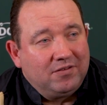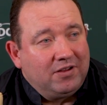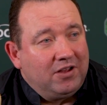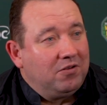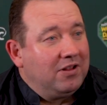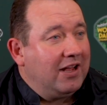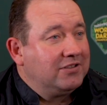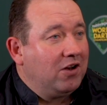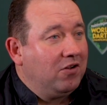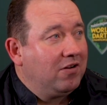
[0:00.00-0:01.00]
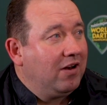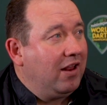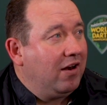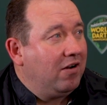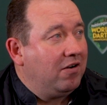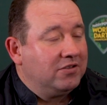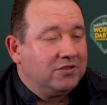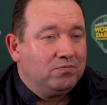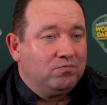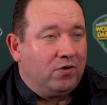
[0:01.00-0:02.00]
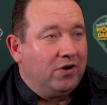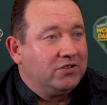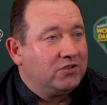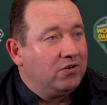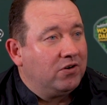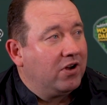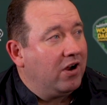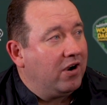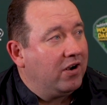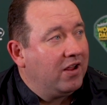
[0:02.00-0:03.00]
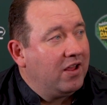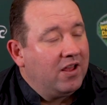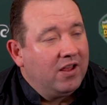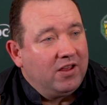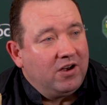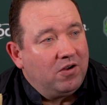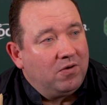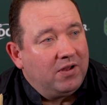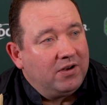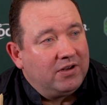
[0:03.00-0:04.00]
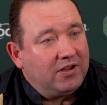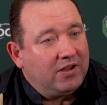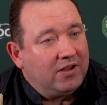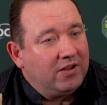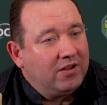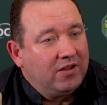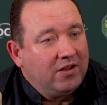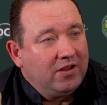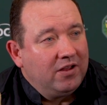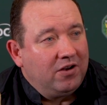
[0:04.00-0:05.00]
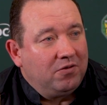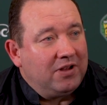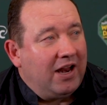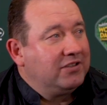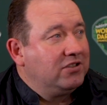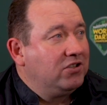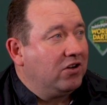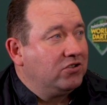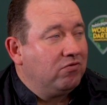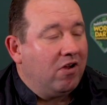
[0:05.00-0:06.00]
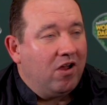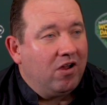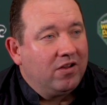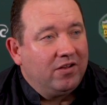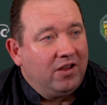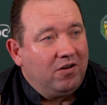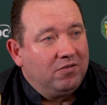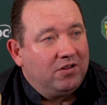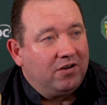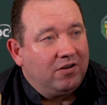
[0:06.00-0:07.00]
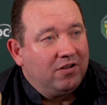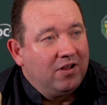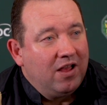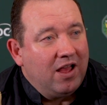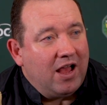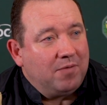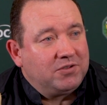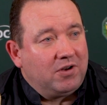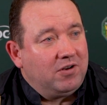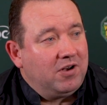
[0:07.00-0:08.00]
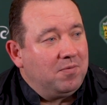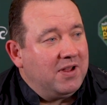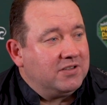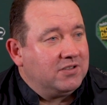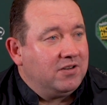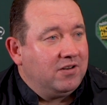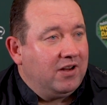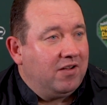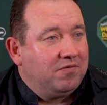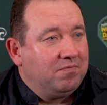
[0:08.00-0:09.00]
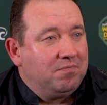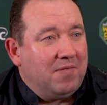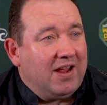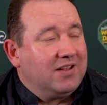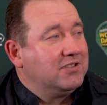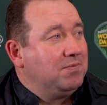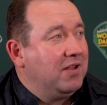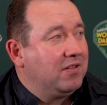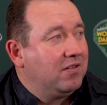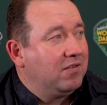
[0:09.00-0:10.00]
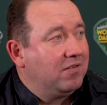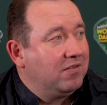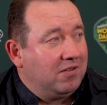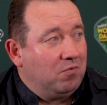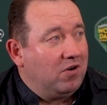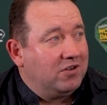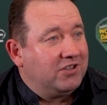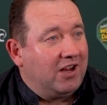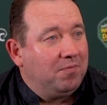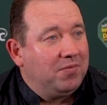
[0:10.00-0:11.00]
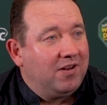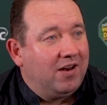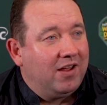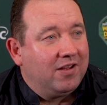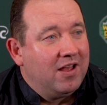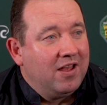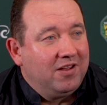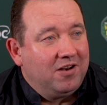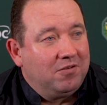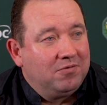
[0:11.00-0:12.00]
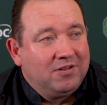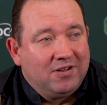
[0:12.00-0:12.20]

you know, the likes of Luke Lillard has won his tour card, you know, and uh, you know, the likes of Josh Rock, you know, they're absolutely amazing. You have Michael Smith, the world champion, like, you know,